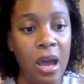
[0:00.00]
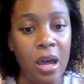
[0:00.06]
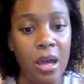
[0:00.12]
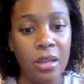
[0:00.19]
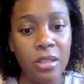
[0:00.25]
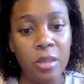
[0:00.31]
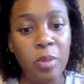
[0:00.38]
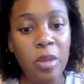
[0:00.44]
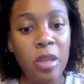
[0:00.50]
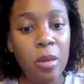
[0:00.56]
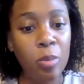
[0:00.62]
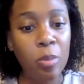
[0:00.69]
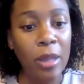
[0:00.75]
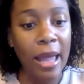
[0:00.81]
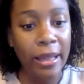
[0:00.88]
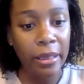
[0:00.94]
to be a
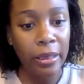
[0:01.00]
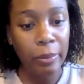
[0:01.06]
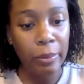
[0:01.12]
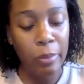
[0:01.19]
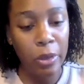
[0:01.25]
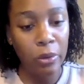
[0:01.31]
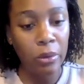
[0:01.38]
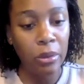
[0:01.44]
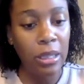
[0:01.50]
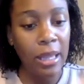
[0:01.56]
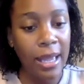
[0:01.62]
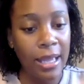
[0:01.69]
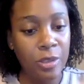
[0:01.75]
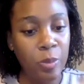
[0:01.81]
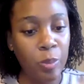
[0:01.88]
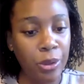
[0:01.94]
Black middle
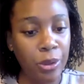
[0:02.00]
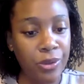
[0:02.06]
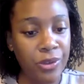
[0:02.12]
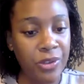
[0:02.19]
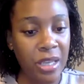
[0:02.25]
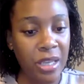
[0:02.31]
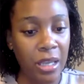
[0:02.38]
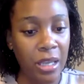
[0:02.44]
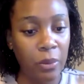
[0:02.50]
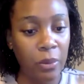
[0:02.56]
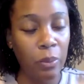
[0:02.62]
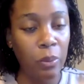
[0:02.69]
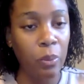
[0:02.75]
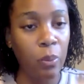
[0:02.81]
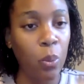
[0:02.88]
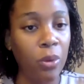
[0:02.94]
class
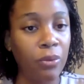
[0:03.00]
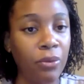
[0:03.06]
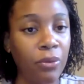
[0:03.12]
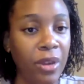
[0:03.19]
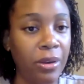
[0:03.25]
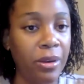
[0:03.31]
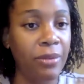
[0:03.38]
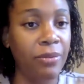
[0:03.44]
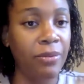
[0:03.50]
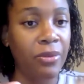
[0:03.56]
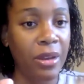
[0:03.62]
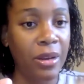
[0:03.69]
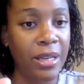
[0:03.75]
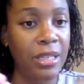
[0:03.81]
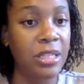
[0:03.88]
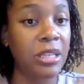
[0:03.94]
person were very,
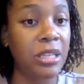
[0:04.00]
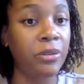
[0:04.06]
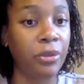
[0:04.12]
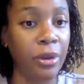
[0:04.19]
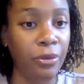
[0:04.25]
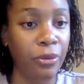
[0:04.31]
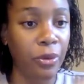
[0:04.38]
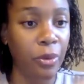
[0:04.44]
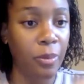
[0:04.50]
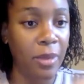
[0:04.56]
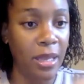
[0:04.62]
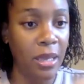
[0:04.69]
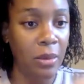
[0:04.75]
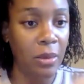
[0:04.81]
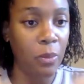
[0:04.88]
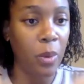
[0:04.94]
very different for
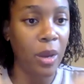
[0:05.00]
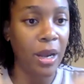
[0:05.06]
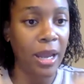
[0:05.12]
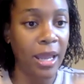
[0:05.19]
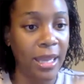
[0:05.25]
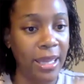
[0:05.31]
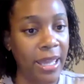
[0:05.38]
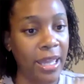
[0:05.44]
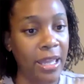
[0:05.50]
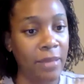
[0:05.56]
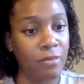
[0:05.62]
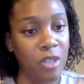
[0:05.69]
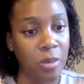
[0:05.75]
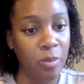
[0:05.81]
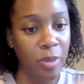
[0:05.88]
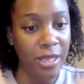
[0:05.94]
me when I came
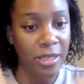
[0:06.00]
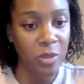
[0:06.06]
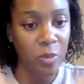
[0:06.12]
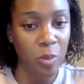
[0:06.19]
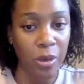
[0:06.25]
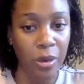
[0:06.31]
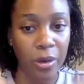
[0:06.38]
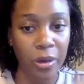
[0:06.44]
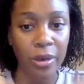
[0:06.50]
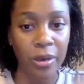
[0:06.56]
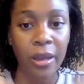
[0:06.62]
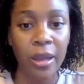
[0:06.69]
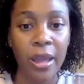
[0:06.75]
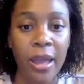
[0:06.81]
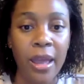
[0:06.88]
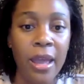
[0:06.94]
to Pittsburgh.
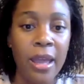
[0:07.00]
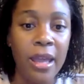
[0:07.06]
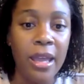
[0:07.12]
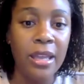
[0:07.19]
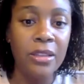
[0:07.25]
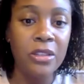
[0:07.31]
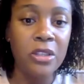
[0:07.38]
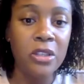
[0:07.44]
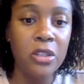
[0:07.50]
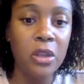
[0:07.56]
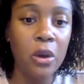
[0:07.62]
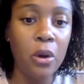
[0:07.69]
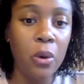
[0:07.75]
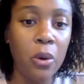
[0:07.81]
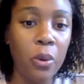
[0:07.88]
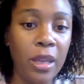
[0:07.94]
And
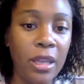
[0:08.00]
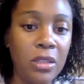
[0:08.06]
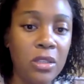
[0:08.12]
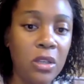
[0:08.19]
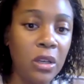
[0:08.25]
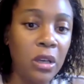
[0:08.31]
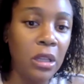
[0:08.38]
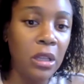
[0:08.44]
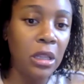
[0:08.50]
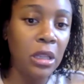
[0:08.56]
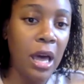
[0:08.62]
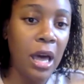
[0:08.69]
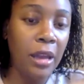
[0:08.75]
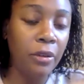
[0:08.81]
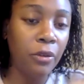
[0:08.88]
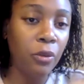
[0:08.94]
so it took a
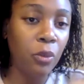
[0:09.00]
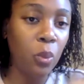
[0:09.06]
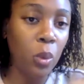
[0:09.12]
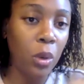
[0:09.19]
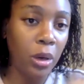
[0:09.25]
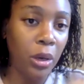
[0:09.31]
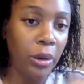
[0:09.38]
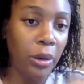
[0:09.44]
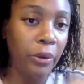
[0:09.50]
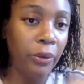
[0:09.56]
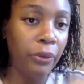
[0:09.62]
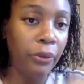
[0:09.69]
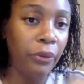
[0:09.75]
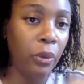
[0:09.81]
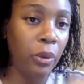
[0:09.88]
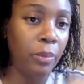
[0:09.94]
lot of work
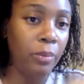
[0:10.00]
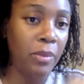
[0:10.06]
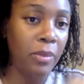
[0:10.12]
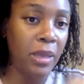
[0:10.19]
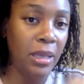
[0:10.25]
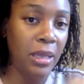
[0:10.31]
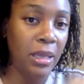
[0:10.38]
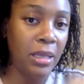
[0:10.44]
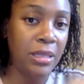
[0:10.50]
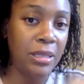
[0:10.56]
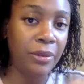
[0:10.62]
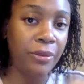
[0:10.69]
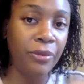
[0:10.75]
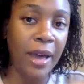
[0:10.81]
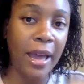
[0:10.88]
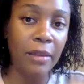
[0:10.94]
for me to
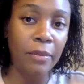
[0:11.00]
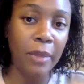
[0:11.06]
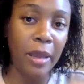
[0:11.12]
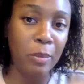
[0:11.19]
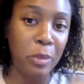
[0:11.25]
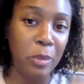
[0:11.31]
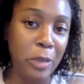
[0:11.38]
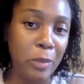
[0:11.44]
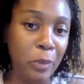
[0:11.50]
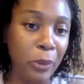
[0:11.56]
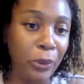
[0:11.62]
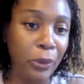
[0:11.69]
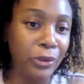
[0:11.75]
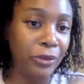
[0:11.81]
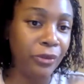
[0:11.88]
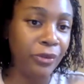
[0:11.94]
find my
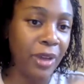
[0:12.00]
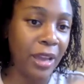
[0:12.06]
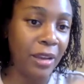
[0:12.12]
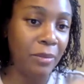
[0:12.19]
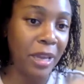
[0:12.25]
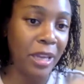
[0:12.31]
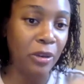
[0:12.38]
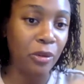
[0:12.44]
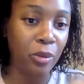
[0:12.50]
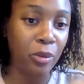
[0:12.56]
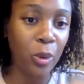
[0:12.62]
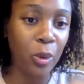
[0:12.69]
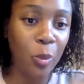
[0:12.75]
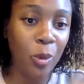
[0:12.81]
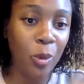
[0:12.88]
people, to find my group.